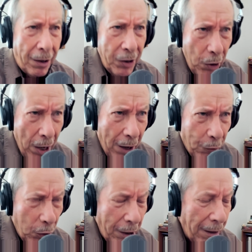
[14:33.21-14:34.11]
Did that
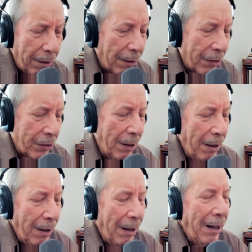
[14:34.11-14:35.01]
for 10 years.
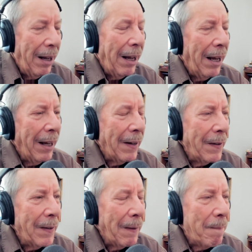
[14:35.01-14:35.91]

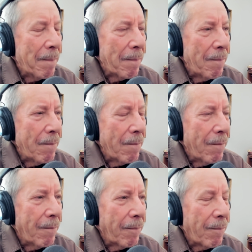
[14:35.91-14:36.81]
And
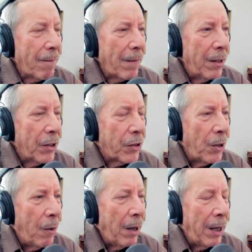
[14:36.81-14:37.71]

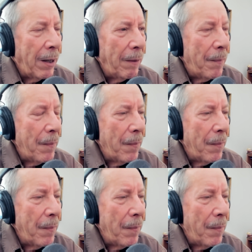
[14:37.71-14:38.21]
so